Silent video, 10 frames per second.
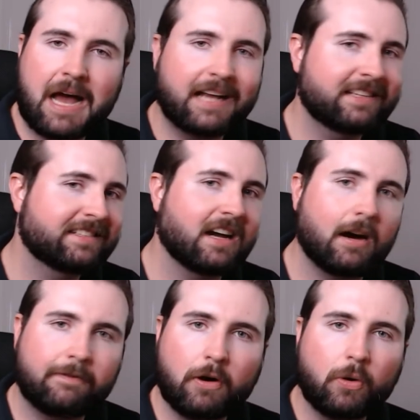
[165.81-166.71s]
pay
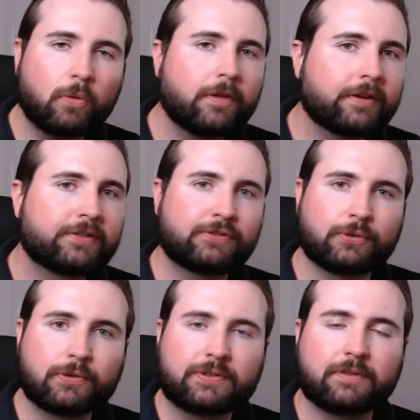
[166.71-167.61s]
staff, all those
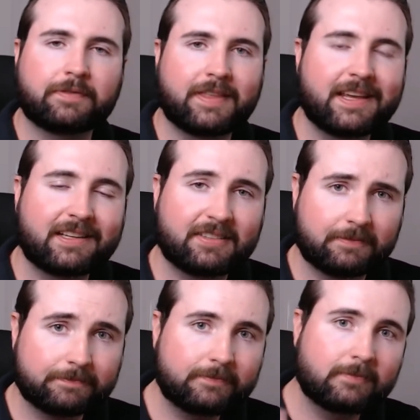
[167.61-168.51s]
sorts of
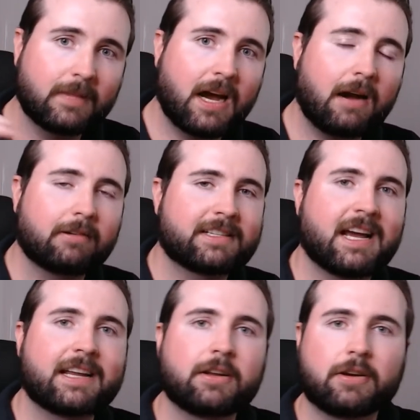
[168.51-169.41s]
things are
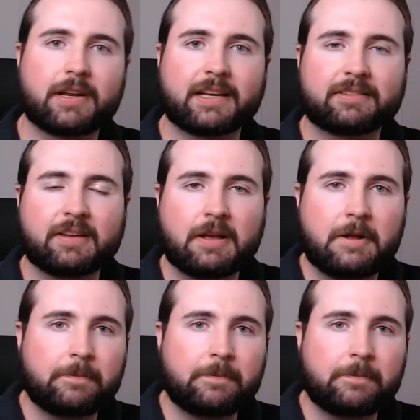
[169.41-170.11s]
retained earnings.